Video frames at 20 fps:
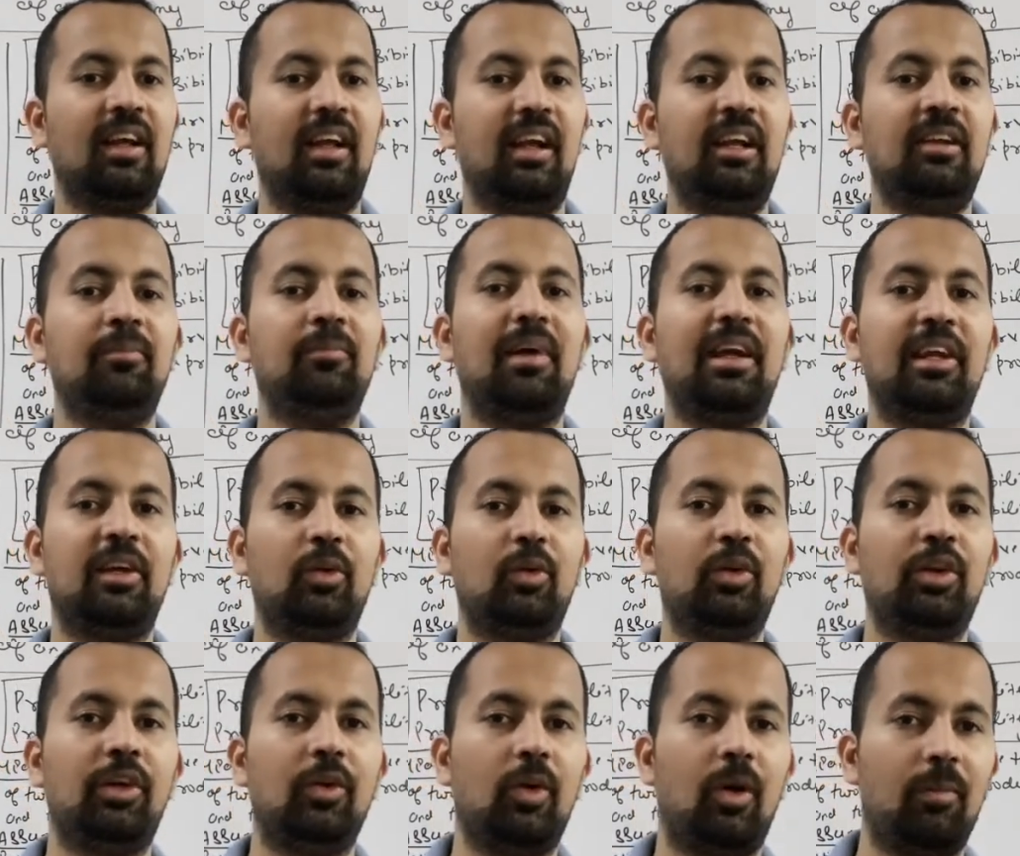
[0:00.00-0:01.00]
in
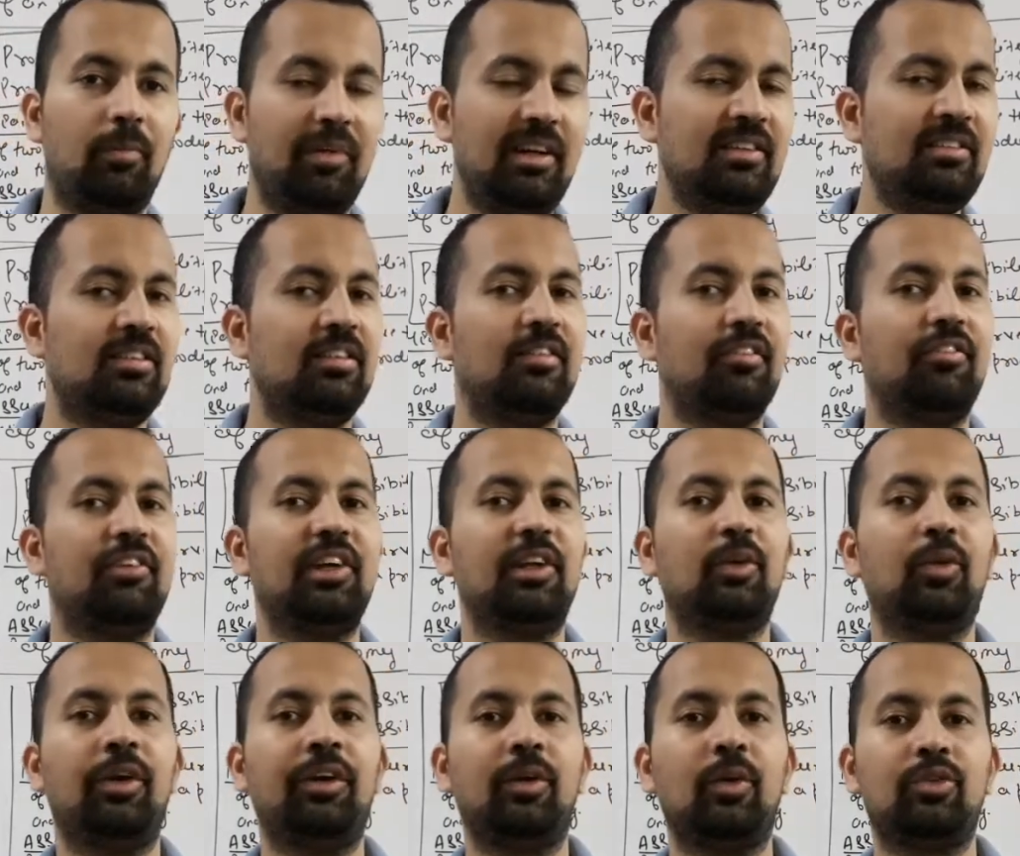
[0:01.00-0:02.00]
microeconomics we are
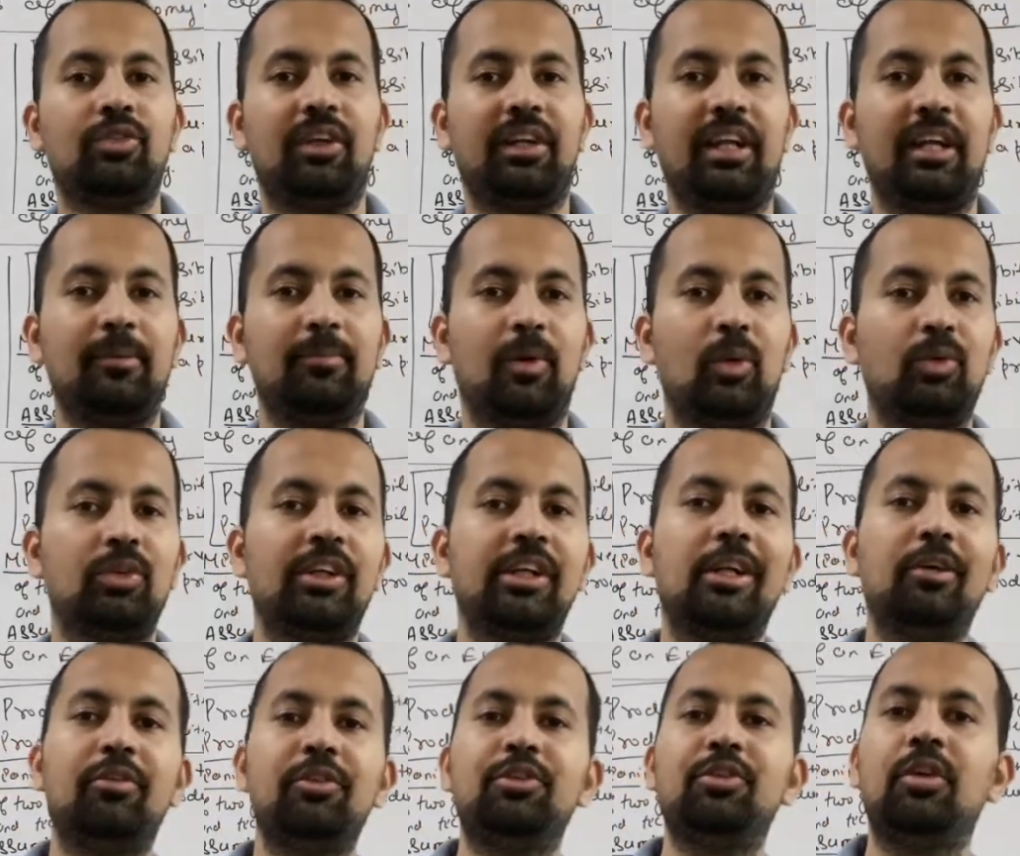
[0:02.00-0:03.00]
going to study about
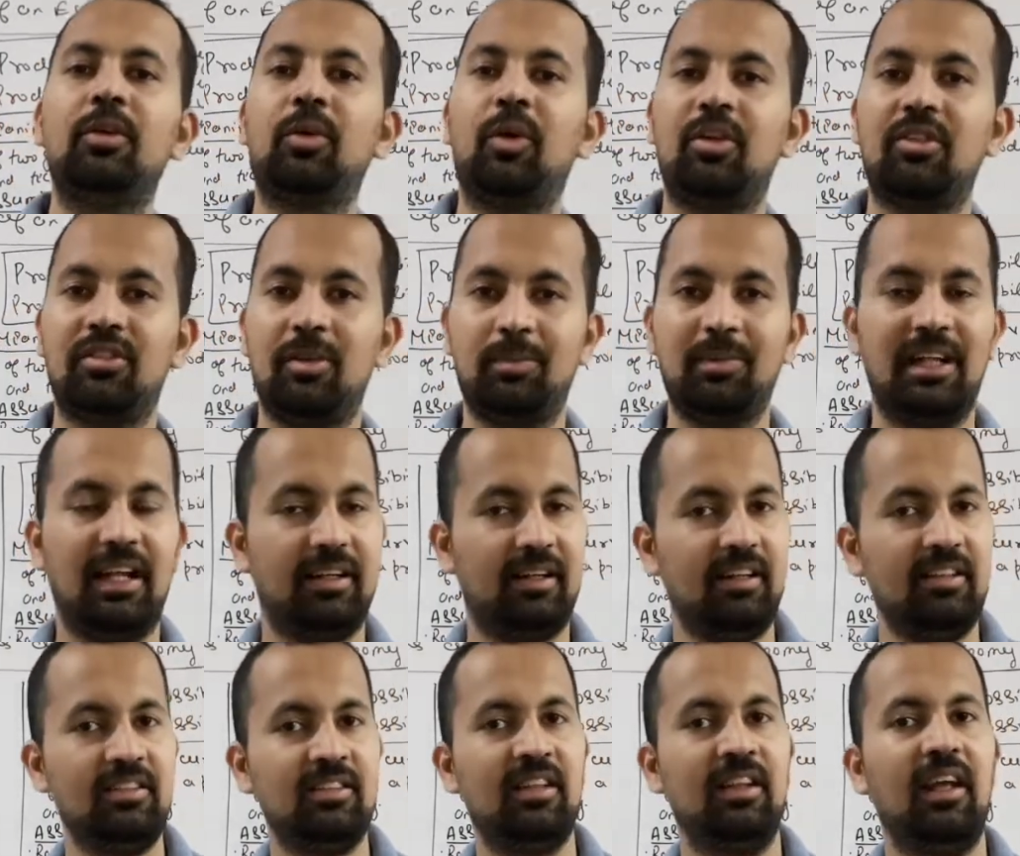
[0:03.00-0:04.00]
the individual concept, that
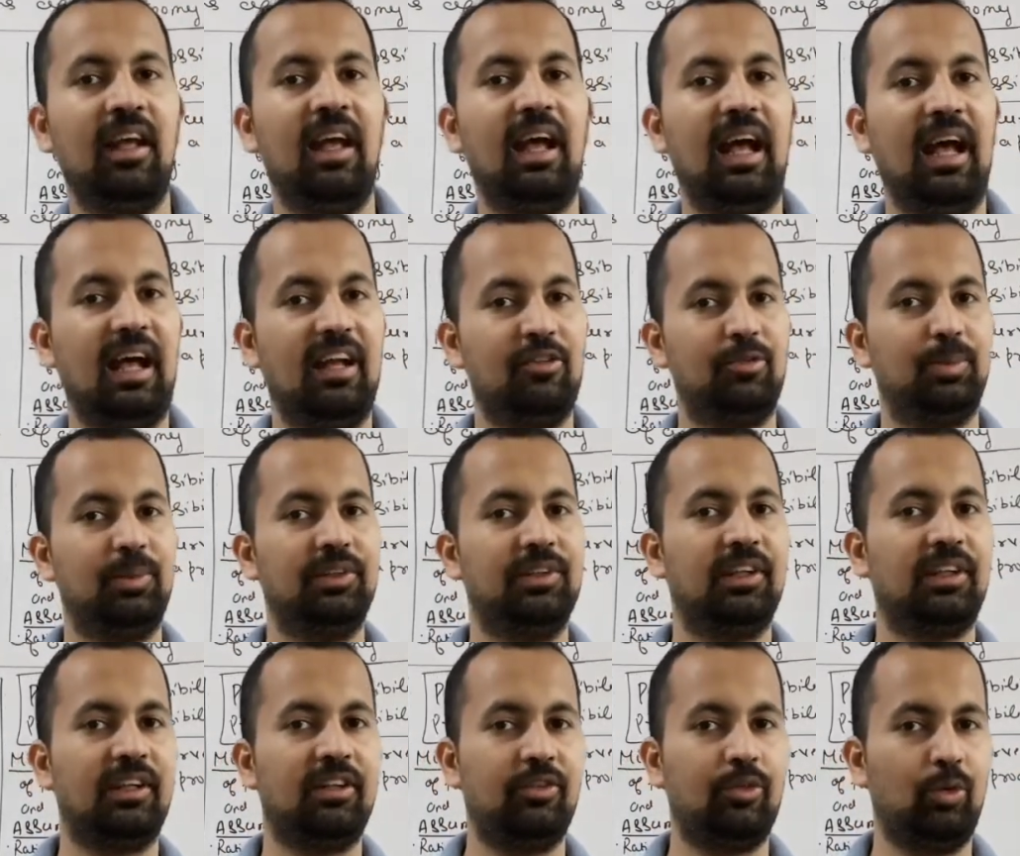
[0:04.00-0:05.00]
is as per
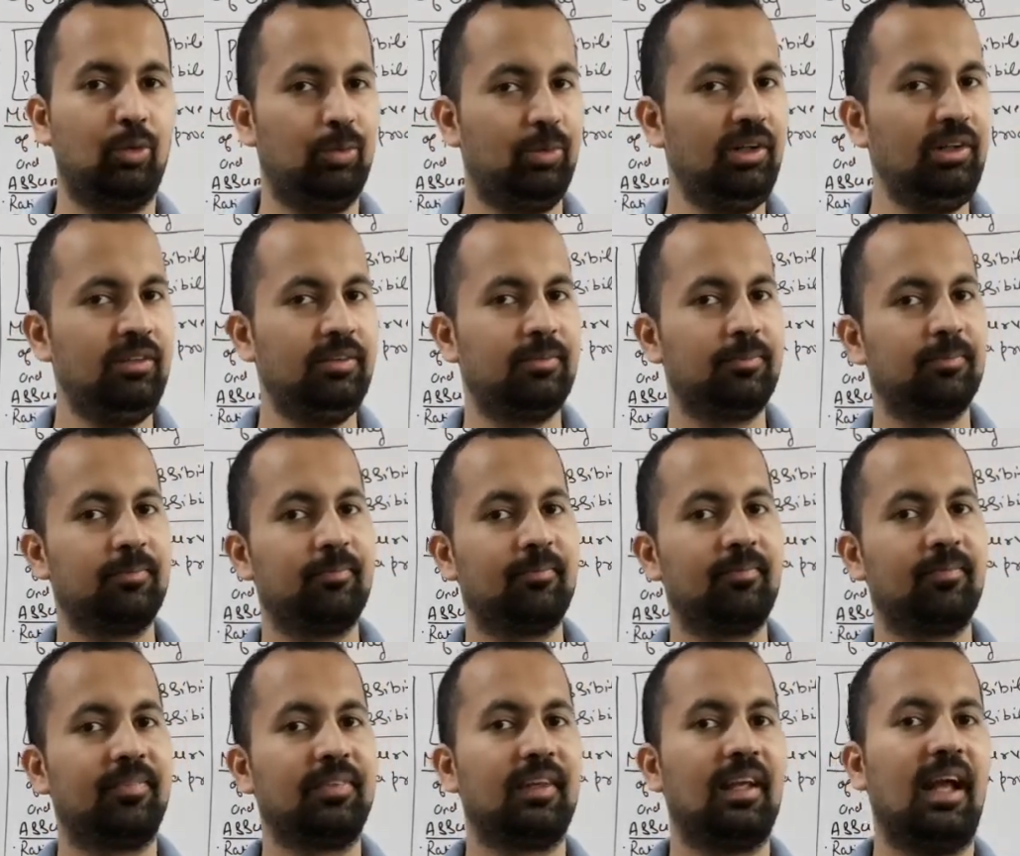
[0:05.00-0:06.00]
the consumer,
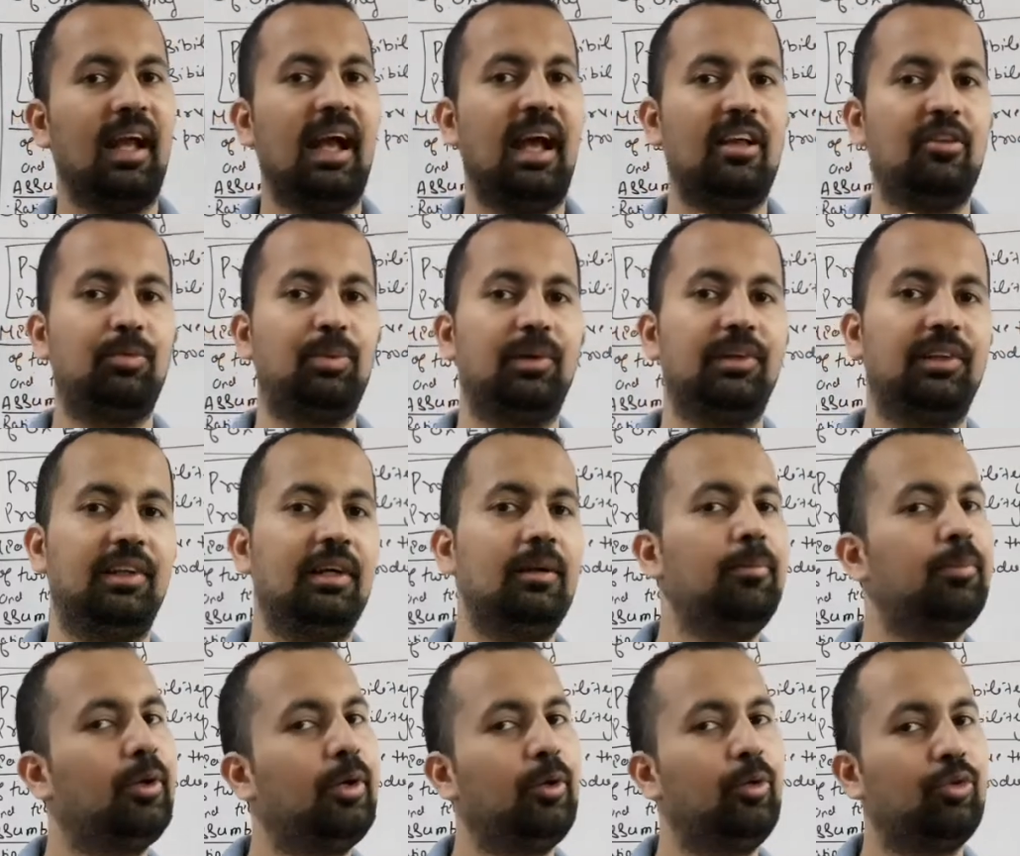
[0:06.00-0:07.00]
as per
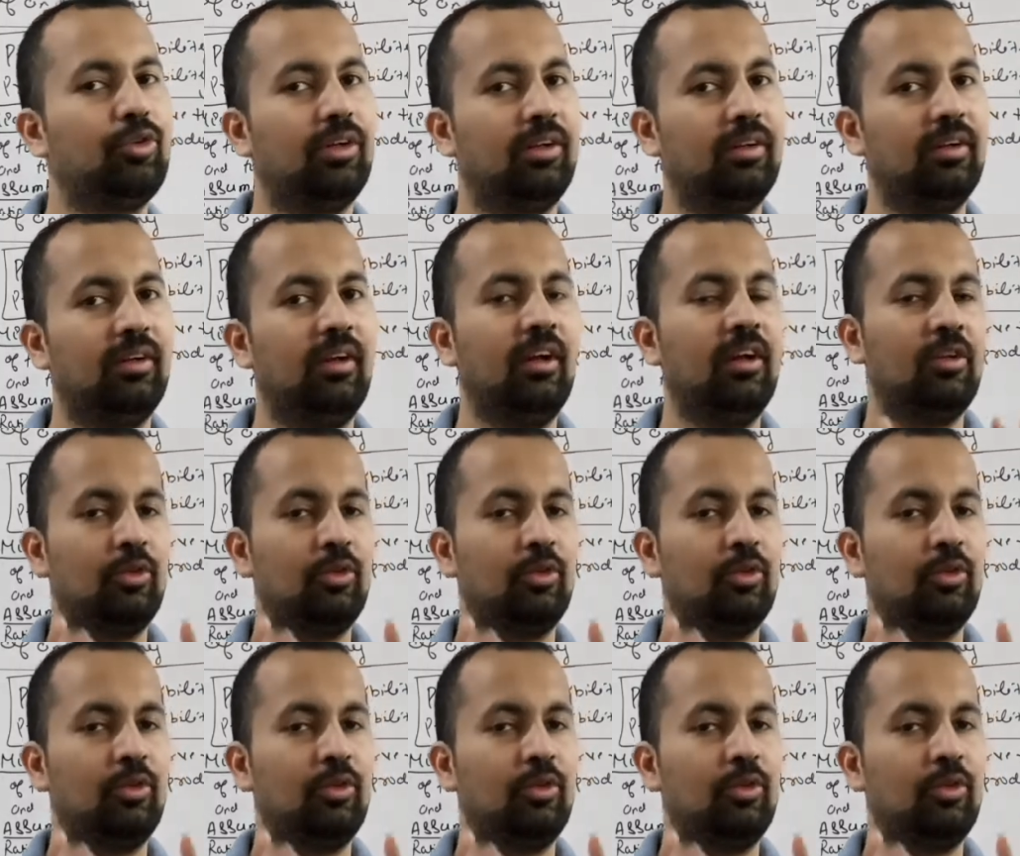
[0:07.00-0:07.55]
the producer.